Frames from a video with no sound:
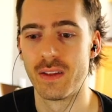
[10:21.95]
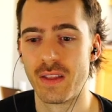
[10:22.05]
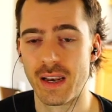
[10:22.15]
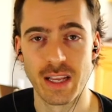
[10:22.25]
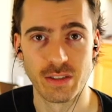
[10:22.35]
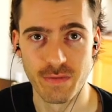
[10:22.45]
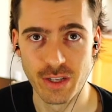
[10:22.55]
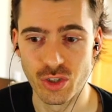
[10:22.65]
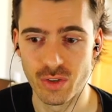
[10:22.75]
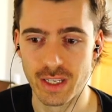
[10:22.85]
that it has
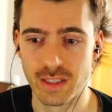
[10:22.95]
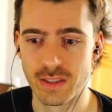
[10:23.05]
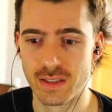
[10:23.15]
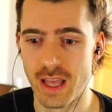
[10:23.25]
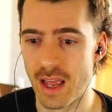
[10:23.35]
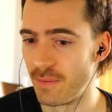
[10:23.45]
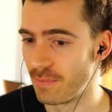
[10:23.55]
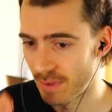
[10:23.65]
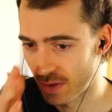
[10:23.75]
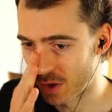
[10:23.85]
Vigilance, that
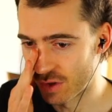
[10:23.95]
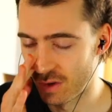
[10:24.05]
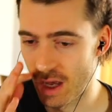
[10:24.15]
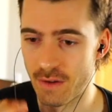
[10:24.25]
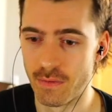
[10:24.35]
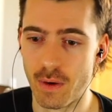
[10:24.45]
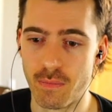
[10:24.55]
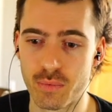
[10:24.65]
there's a lot of